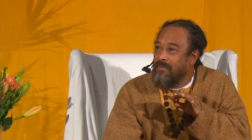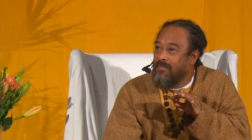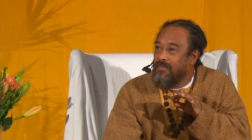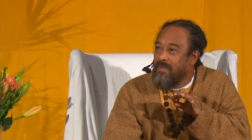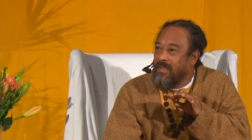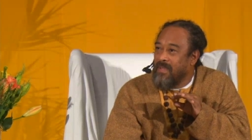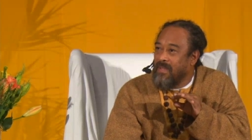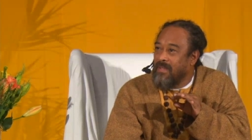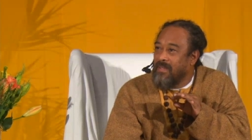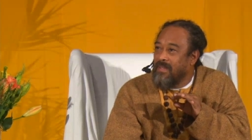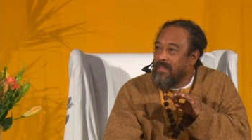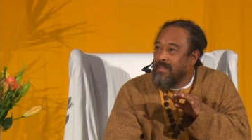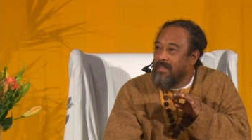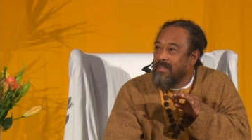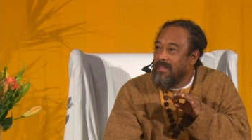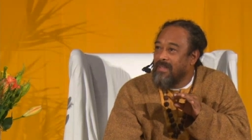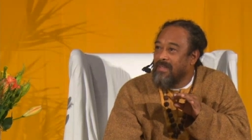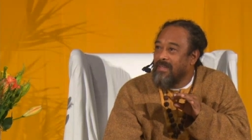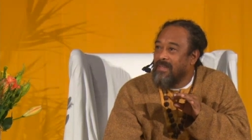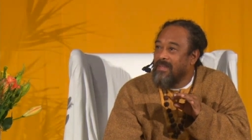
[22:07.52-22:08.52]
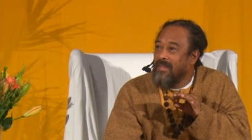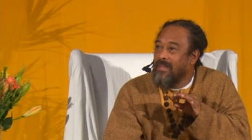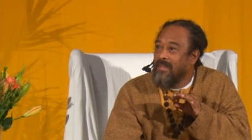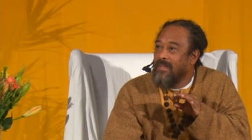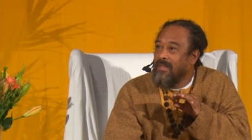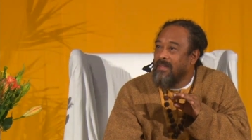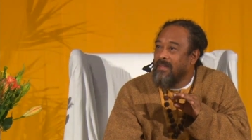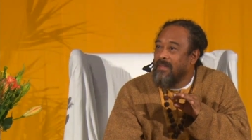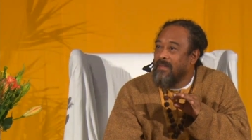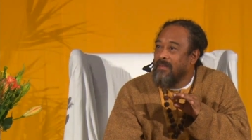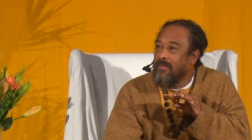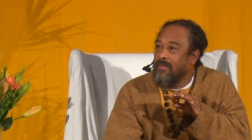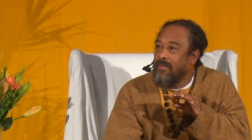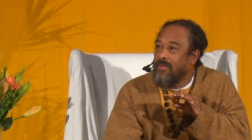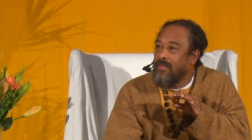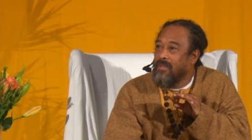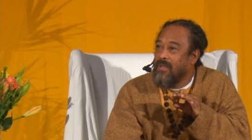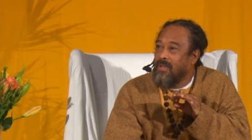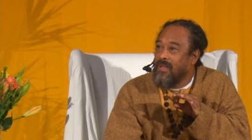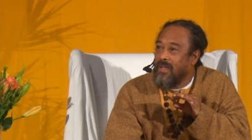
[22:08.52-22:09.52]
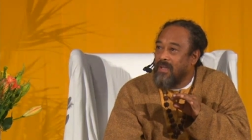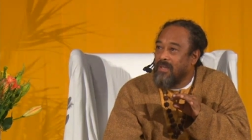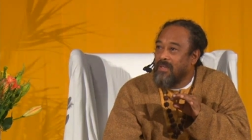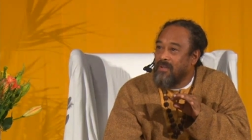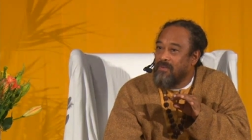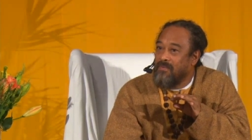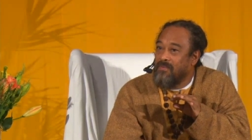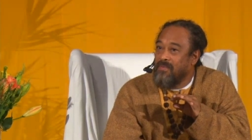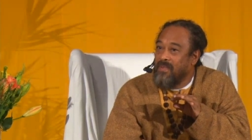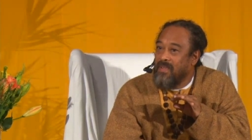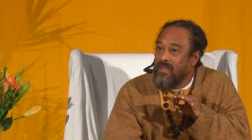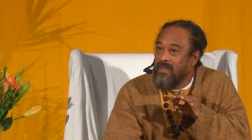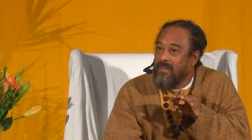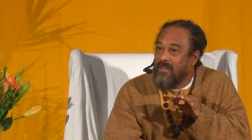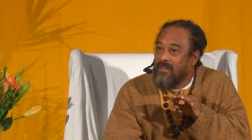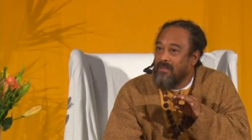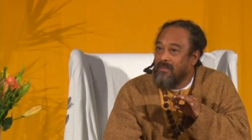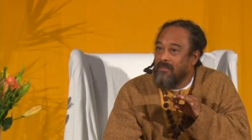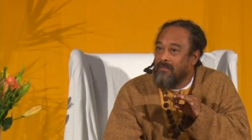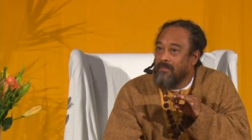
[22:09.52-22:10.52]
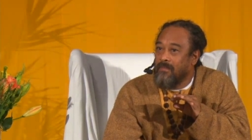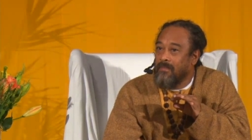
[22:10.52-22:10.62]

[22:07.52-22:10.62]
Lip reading: feed, to cut the feed.